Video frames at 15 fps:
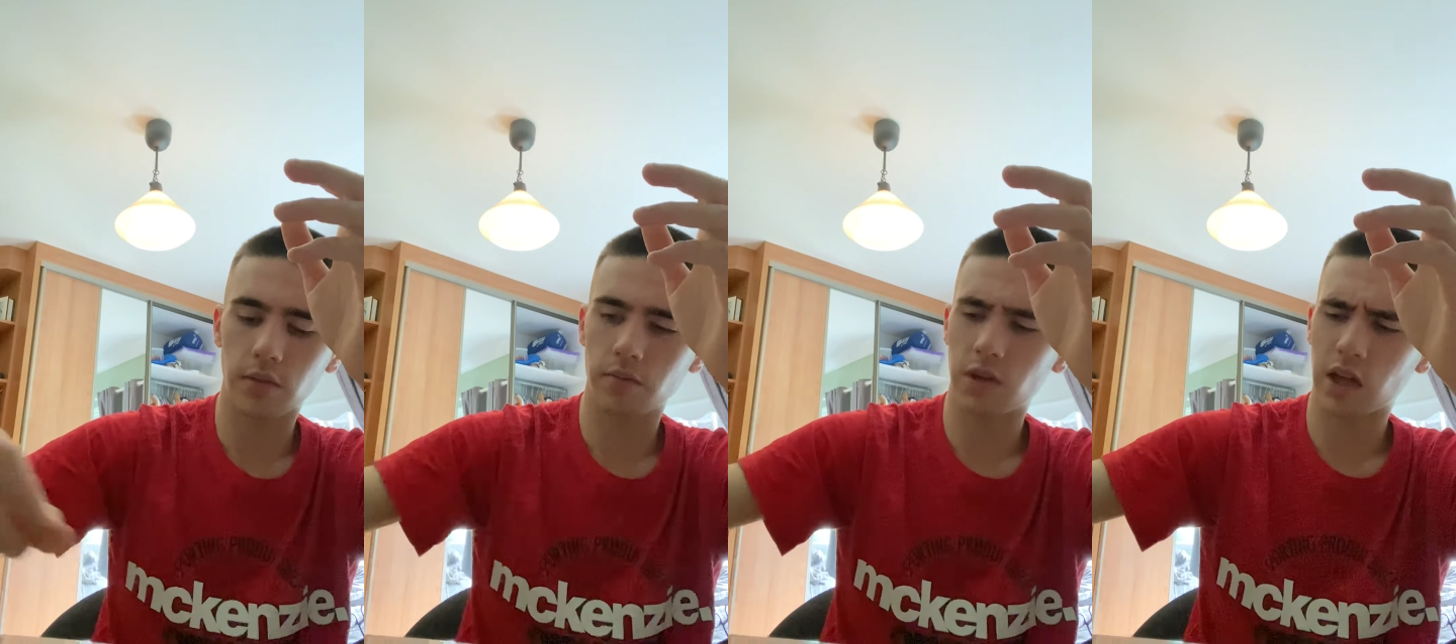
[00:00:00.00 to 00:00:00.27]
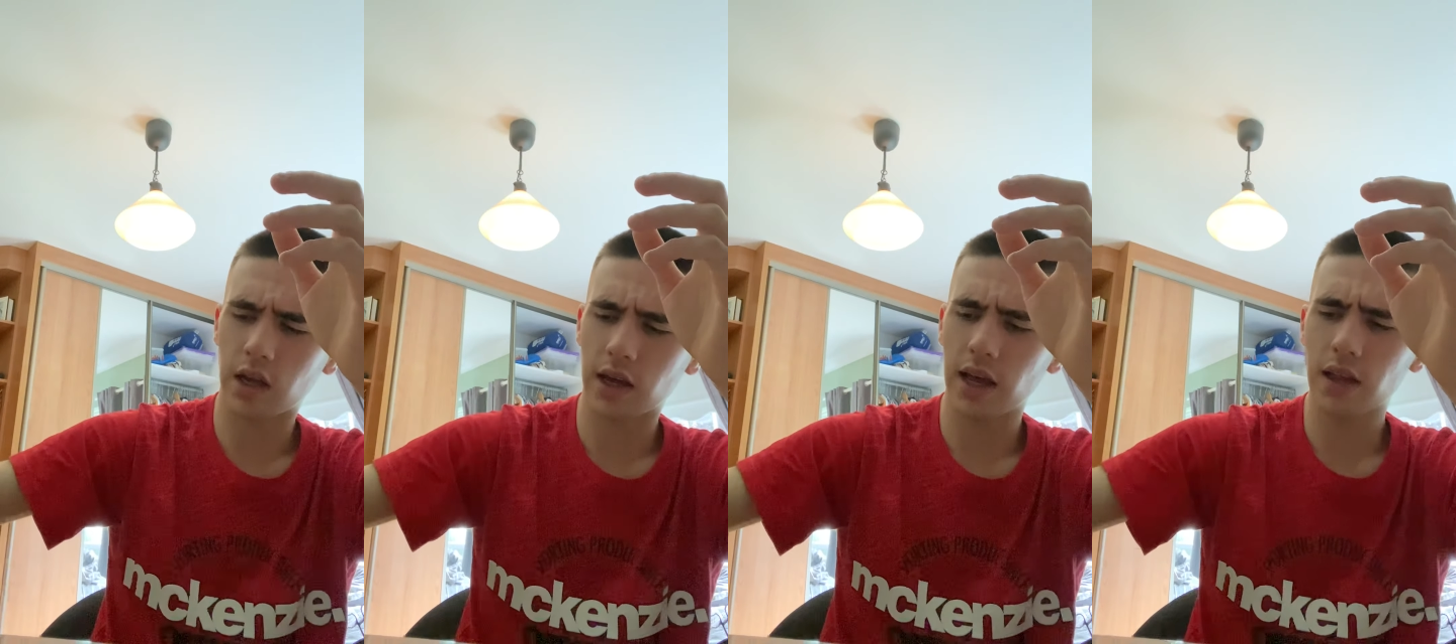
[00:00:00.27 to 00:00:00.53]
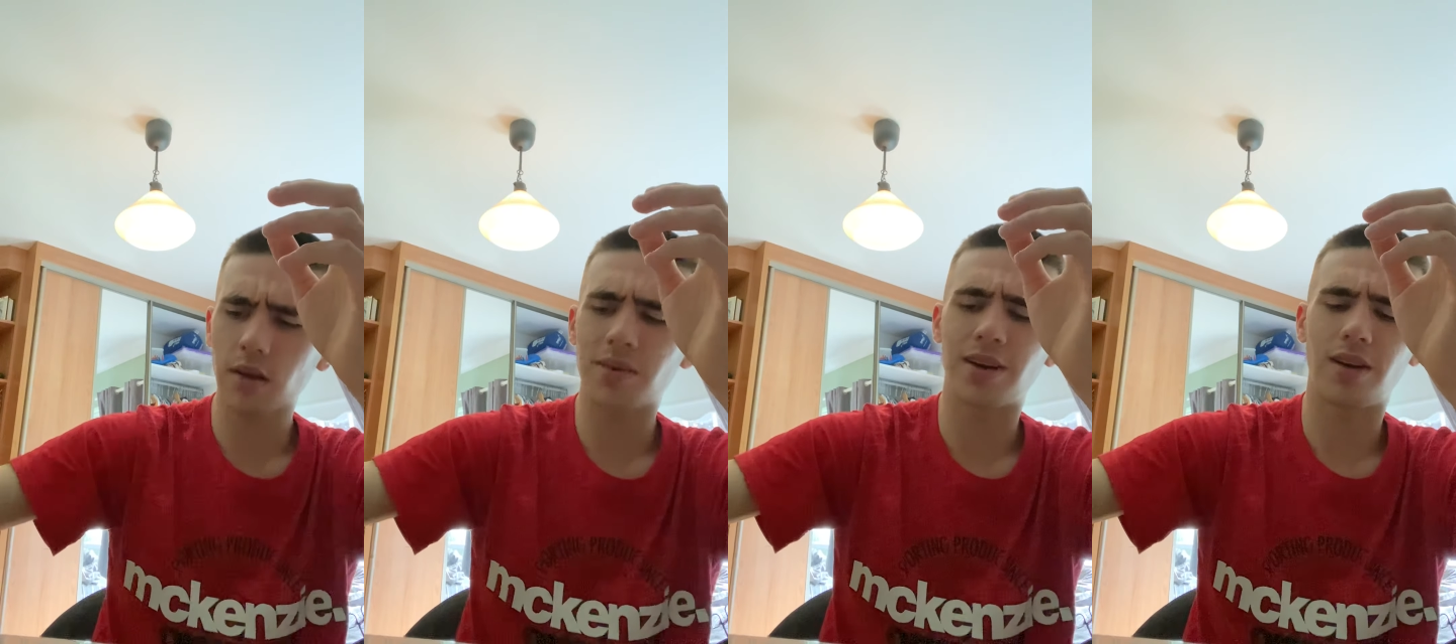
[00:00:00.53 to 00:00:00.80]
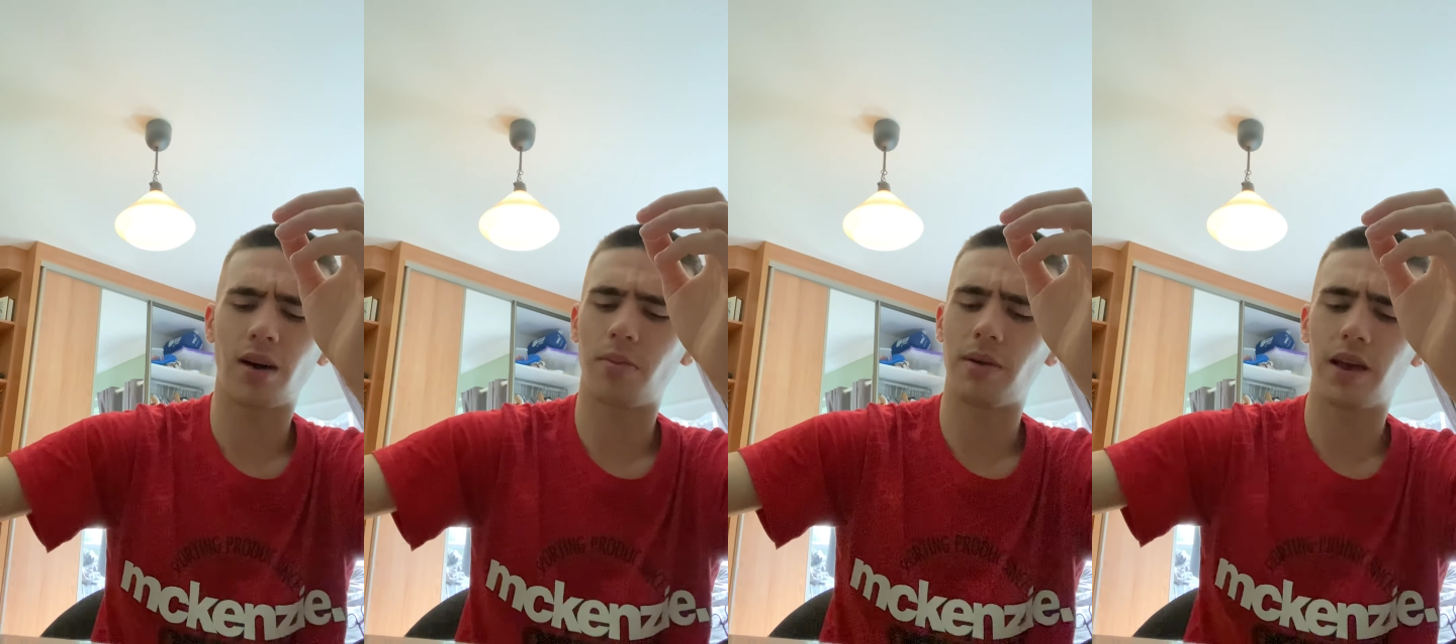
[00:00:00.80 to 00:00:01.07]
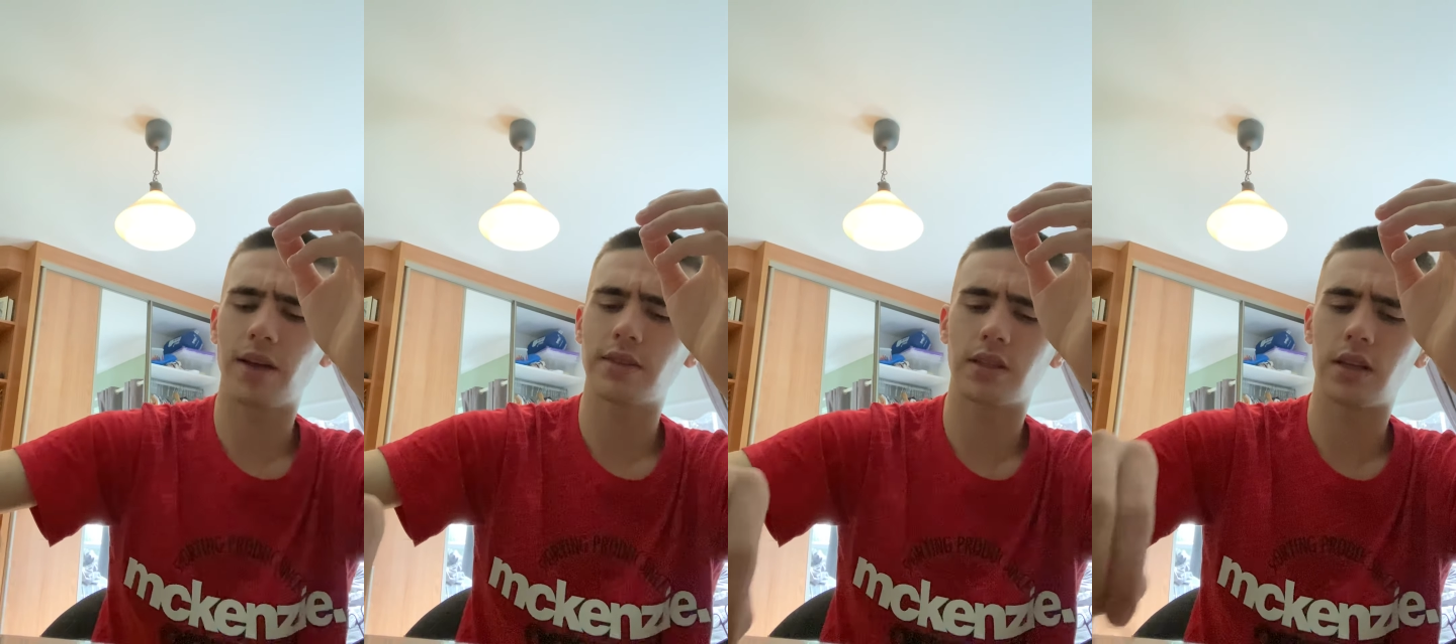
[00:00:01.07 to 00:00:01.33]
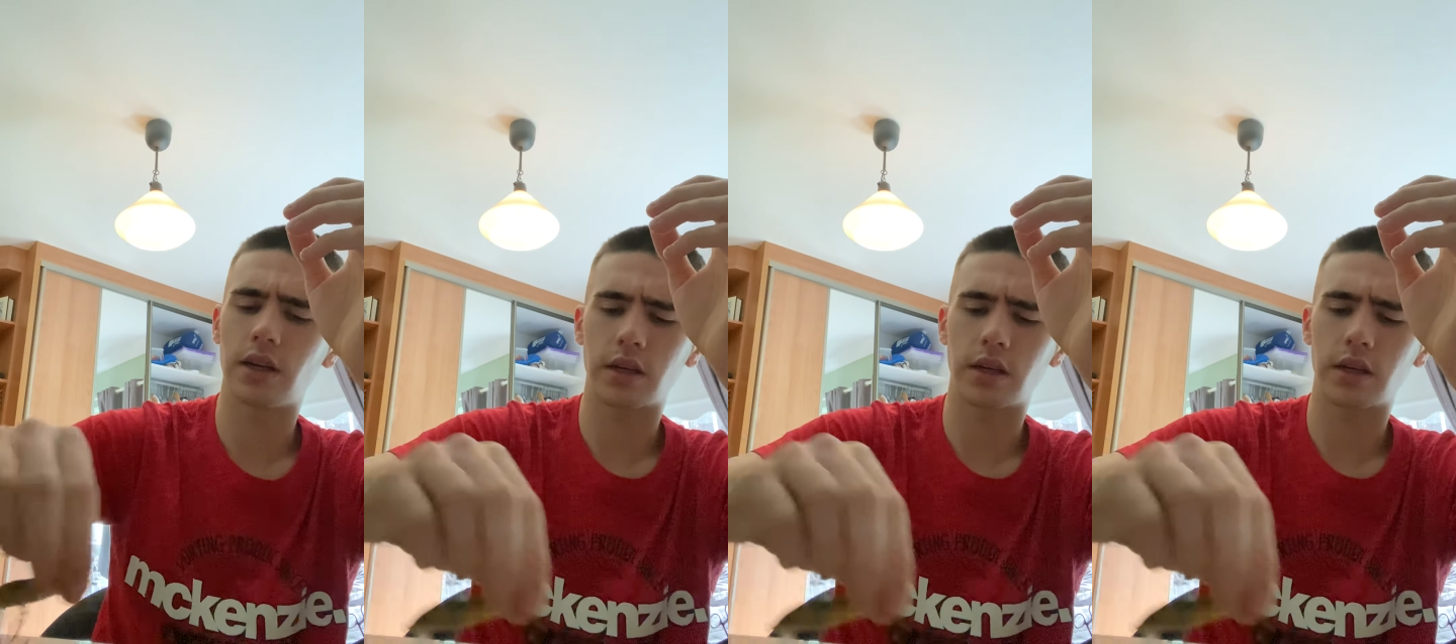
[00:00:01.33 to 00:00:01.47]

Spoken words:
You can get them in a lot of places.